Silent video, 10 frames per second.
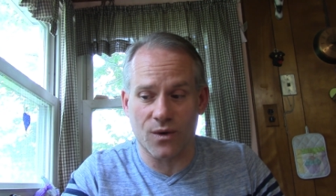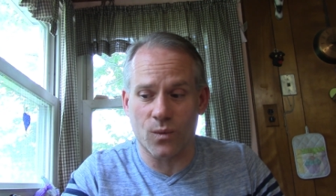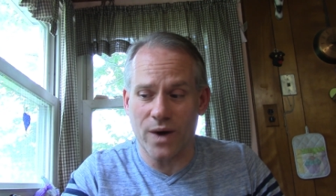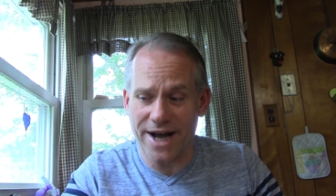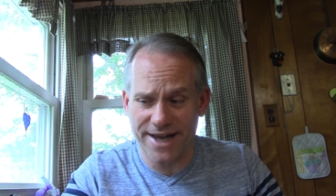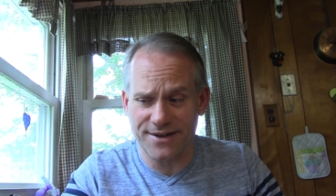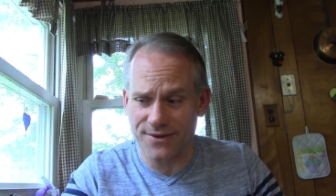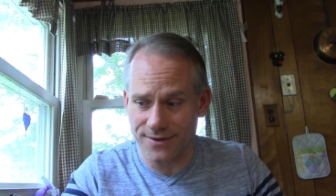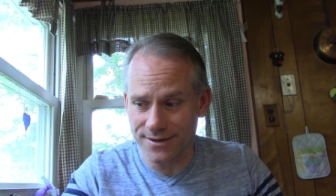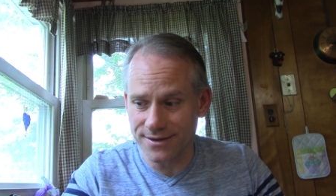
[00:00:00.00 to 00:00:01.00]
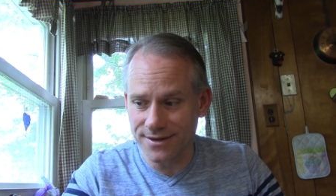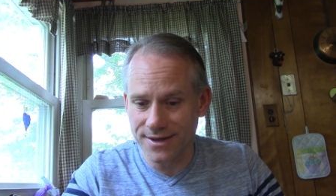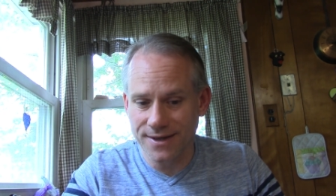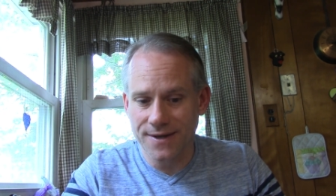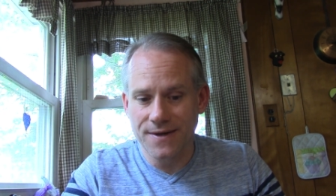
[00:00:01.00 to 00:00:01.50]
while
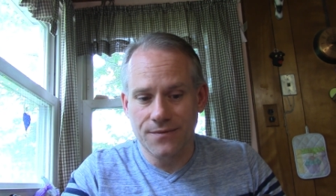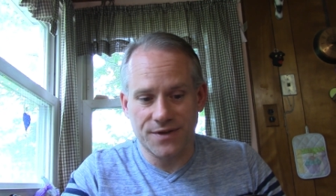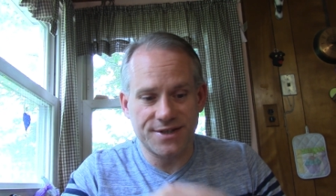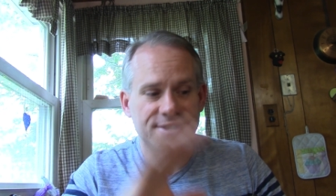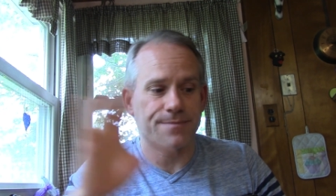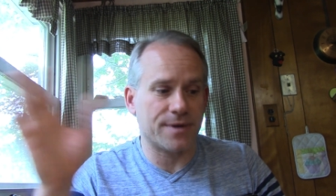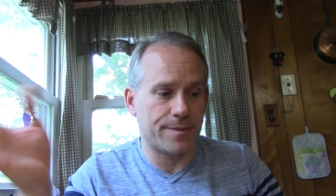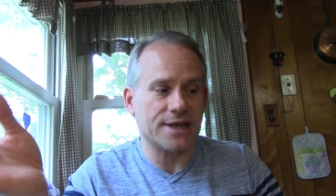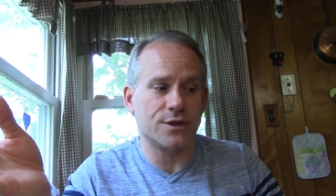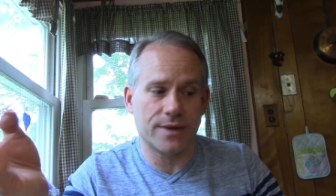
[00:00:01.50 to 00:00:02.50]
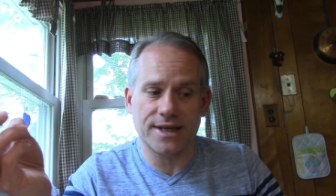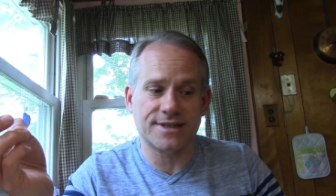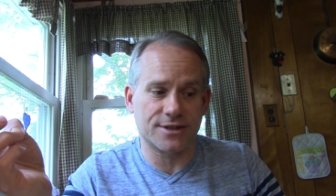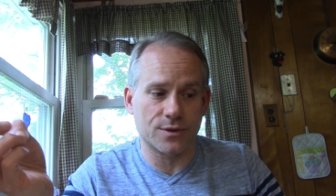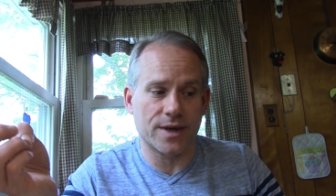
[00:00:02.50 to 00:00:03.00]
this is a perpetuating
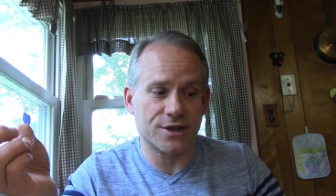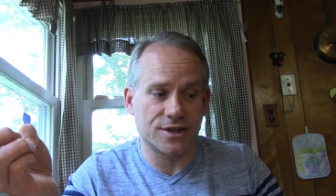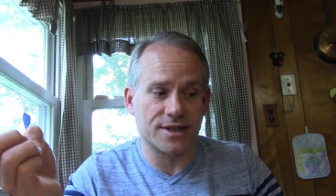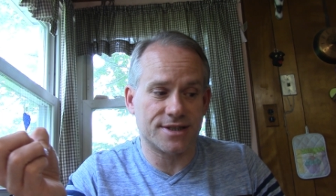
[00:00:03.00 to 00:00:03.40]
situation.